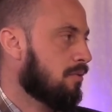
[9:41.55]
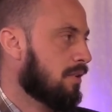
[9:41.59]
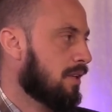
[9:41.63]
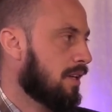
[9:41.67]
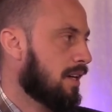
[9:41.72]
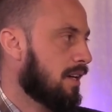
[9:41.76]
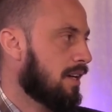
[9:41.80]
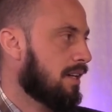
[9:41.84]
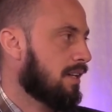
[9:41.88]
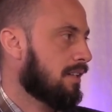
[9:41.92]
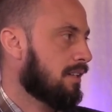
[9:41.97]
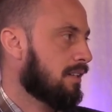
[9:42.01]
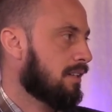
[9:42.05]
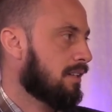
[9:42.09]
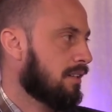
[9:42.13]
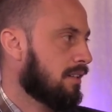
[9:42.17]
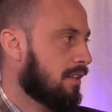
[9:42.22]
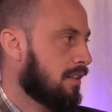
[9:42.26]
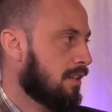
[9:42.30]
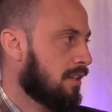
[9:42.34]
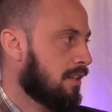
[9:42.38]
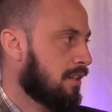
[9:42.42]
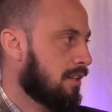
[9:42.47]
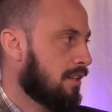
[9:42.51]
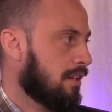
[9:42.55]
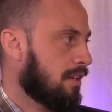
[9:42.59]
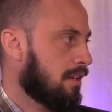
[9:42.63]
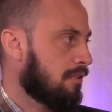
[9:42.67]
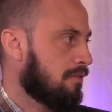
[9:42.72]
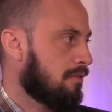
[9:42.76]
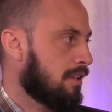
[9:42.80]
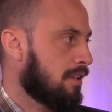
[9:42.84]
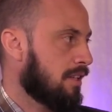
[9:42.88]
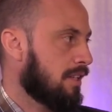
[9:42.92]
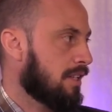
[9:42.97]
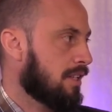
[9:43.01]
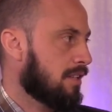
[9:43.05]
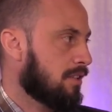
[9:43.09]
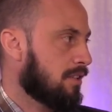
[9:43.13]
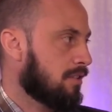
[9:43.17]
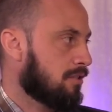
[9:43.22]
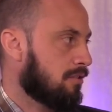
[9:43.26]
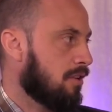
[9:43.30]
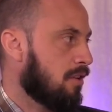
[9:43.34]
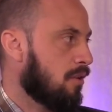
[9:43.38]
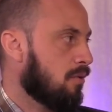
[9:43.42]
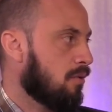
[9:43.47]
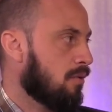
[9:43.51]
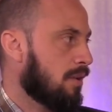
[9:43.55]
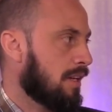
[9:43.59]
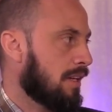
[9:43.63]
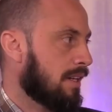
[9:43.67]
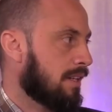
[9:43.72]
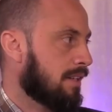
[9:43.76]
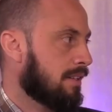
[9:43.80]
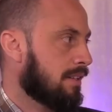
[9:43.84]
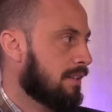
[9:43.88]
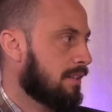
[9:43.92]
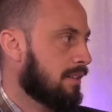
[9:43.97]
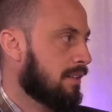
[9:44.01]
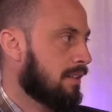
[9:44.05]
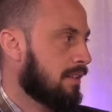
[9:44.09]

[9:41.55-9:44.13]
yeah, really controlling.